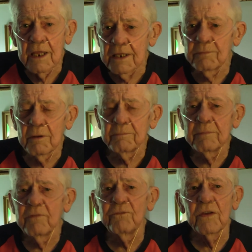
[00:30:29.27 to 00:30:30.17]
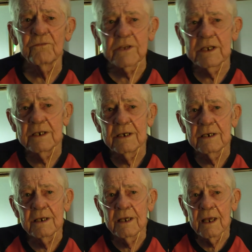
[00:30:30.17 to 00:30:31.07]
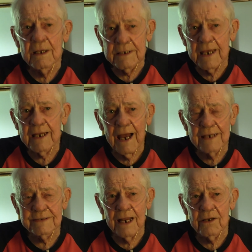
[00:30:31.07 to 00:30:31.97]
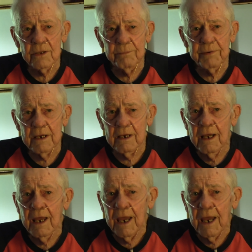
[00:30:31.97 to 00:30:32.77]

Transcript: There may be fifty gay guys down on the pier,